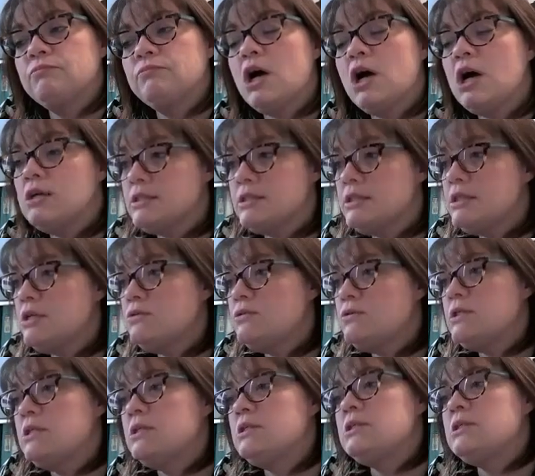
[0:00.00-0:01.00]

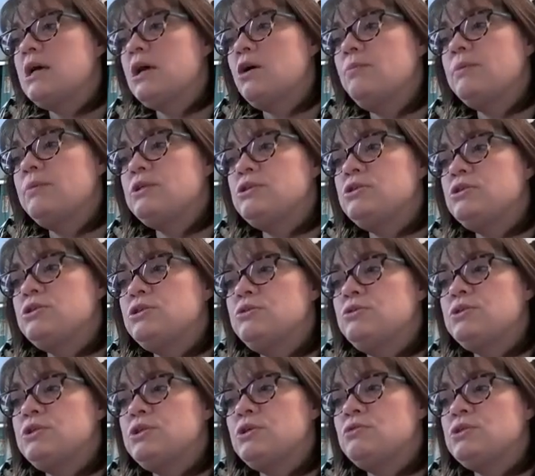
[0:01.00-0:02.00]
oxytocin to help
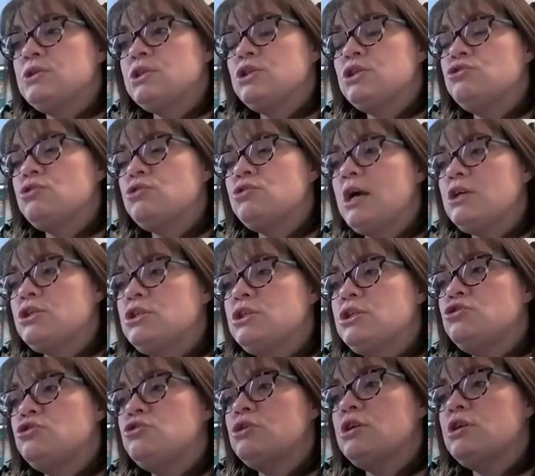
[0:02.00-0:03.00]
induce those
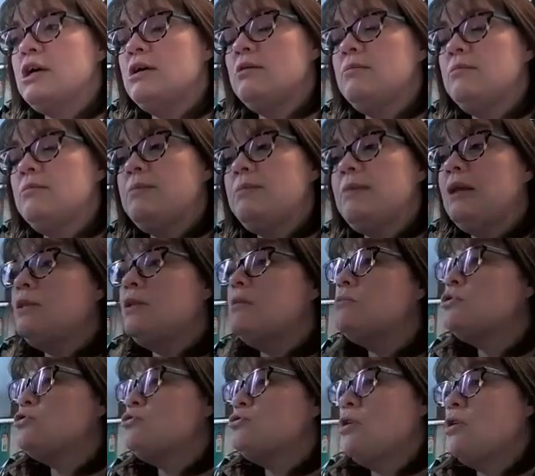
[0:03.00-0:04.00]
contractions and make them
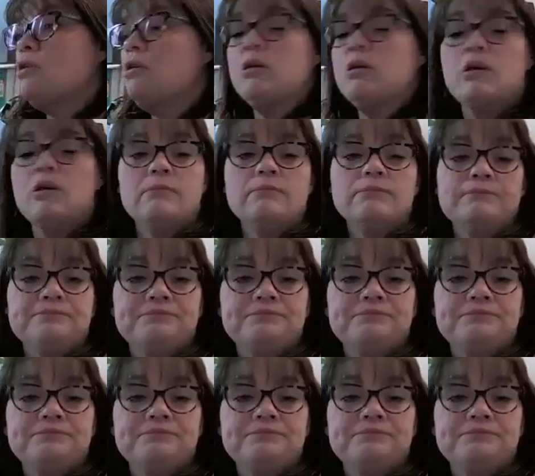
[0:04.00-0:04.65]
stronger.